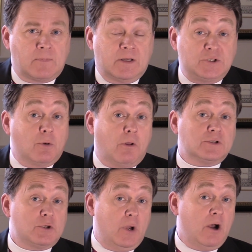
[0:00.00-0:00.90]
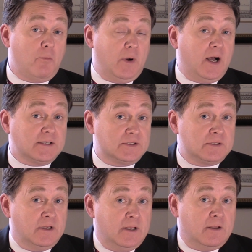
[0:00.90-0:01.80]
She will also help
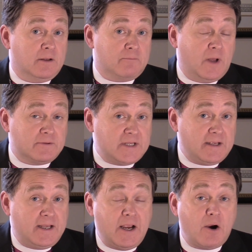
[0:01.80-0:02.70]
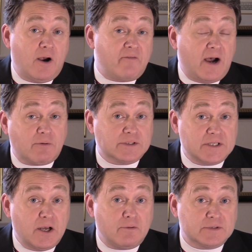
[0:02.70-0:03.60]
us take care of
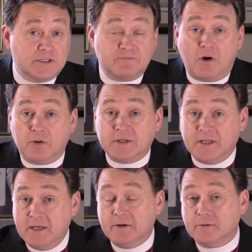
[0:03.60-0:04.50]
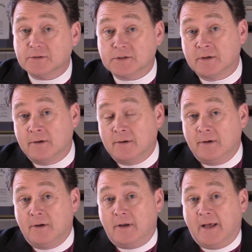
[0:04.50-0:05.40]
ourselves as volunteers,
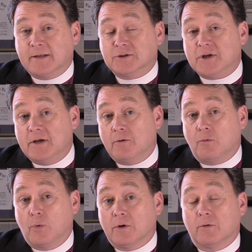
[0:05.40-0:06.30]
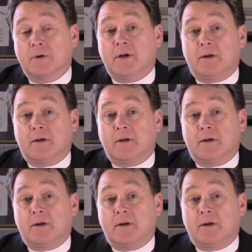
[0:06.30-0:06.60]
and she will